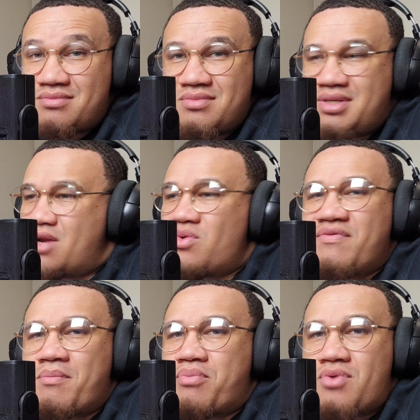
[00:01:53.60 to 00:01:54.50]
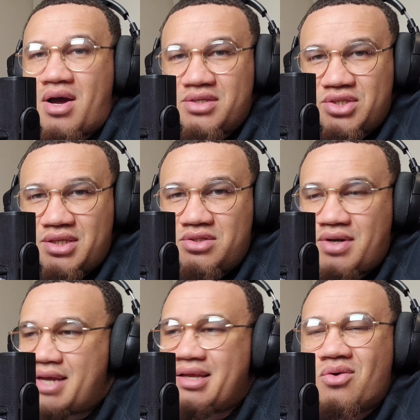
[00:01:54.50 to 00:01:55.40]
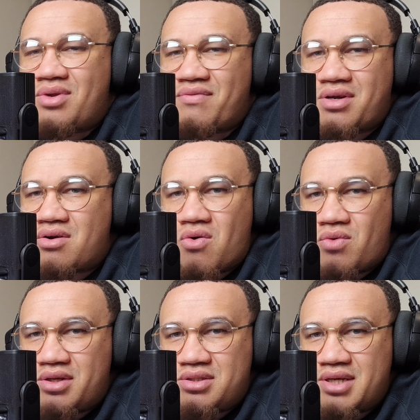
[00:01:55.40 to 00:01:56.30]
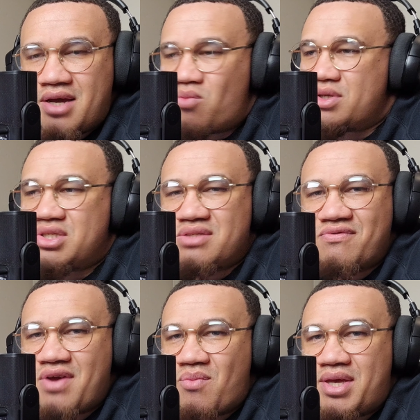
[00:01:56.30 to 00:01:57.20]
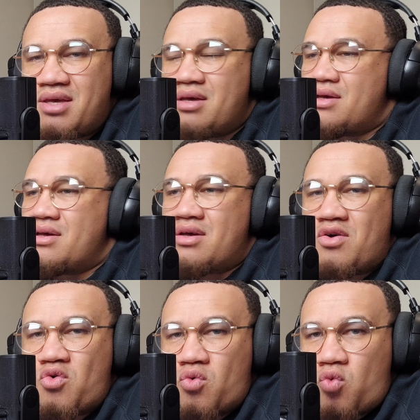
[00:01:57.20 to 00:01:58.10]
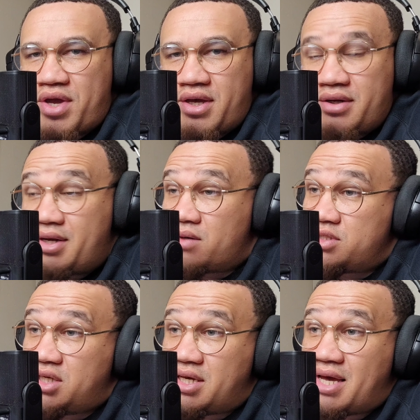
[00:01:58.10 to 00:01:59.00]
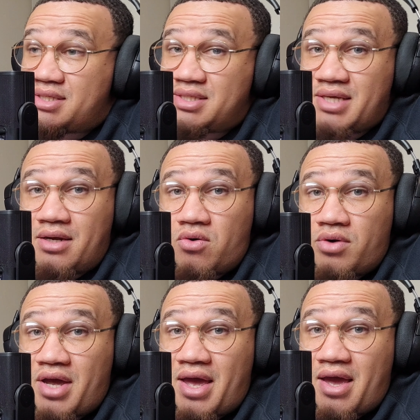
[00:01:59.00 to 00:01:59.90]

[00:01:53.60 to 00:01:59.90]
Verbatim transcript: they don't even branch into that. They don't even go into that, which is very weird. Now she gets sent on an